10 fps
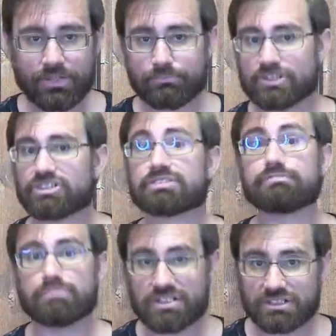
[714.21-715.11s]
but just
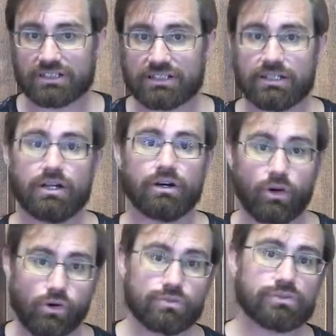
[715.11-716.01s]
mentally
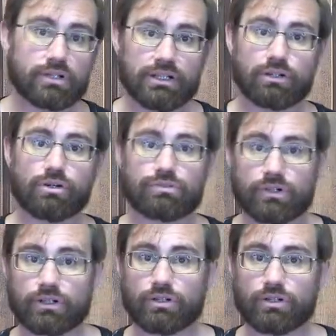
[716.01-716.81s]
over and over and